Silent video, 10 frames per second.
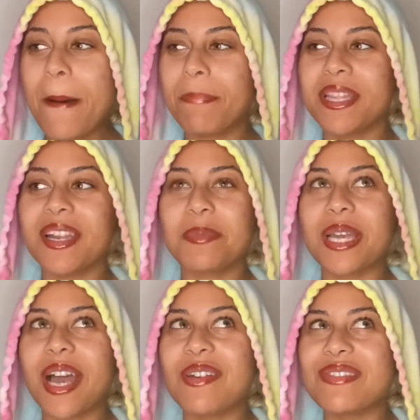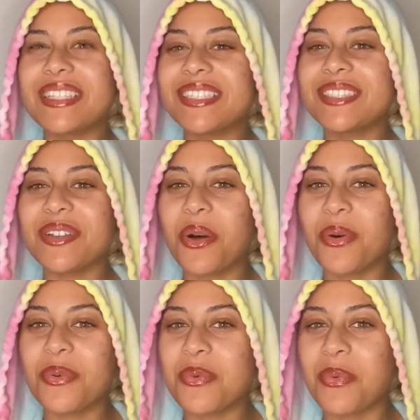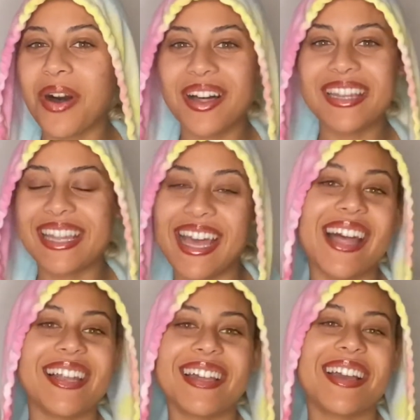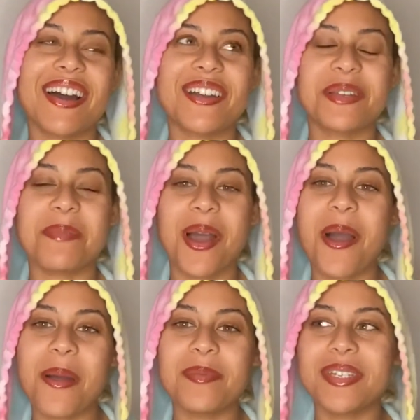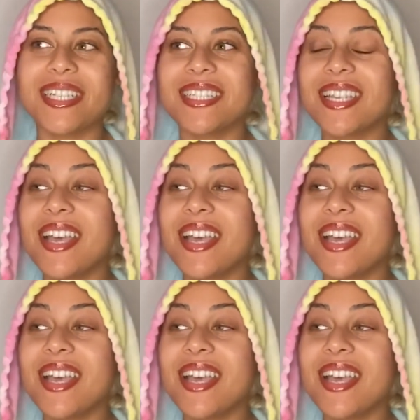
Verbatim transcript: But then I'm like, I really don't want that like under my armpits.